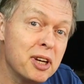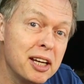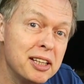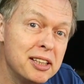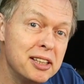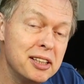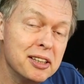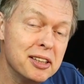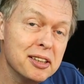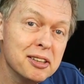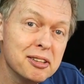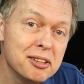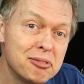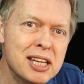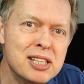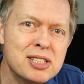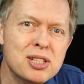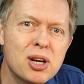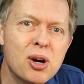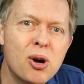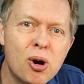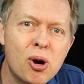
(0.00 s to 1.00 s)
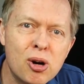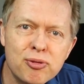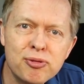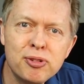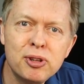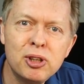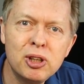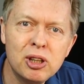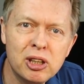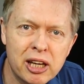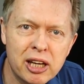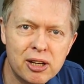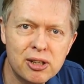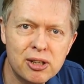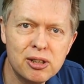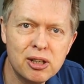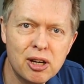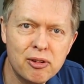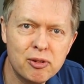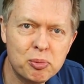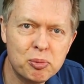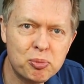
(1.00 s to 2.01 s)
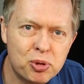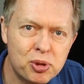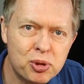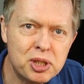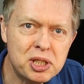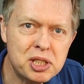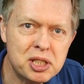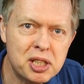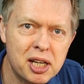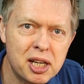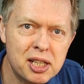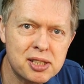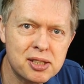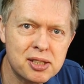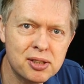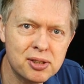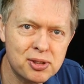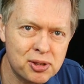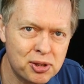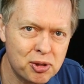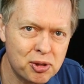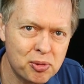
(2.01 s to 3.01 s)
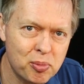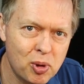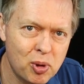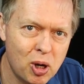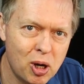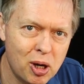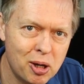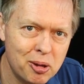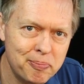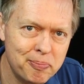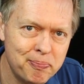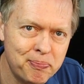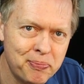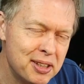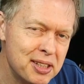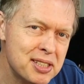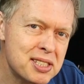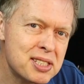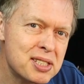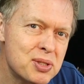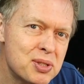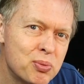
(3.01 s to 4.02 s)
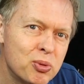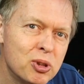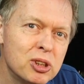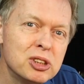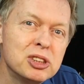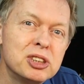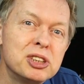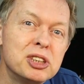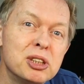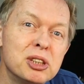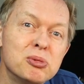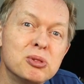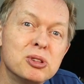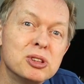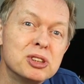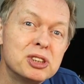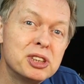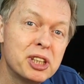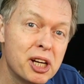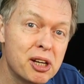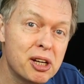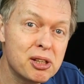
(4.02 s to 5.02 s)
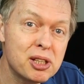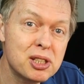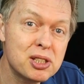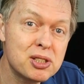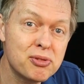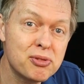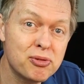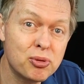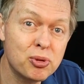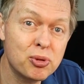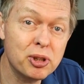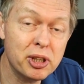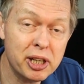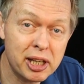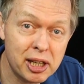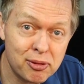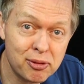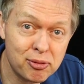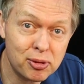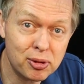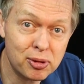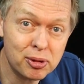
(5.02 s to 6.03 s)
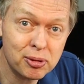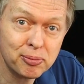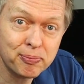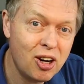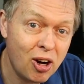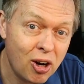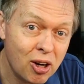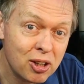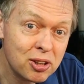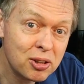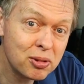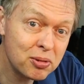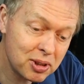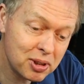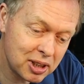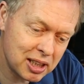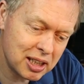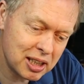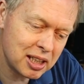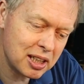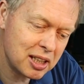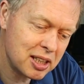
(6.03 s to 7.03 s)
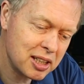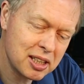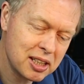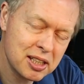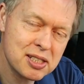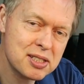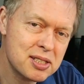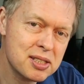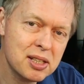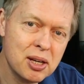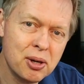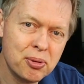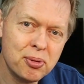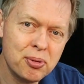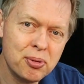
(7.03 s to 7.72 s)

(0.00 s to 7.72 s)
idea is a heartfelt letter of appreciation to your mom. This is one she will cherish forever. All you need is a